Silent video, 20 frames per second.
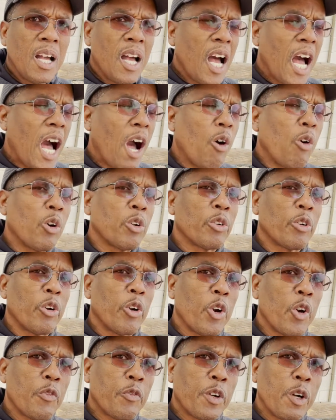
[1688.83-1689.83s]
How on
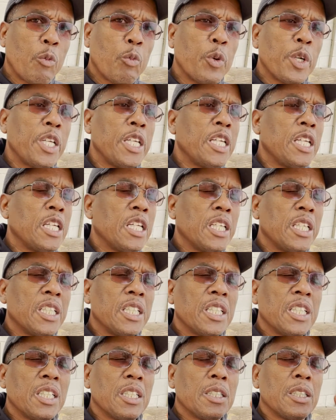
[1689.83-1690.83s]
earth could we
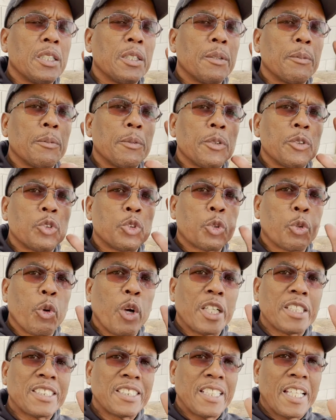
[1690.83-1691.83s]

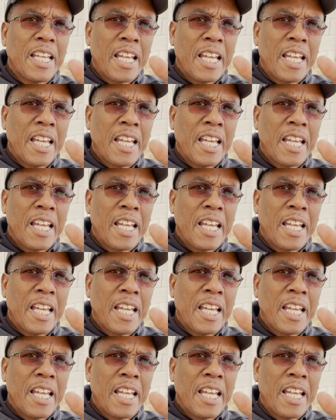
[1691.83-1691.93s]
trust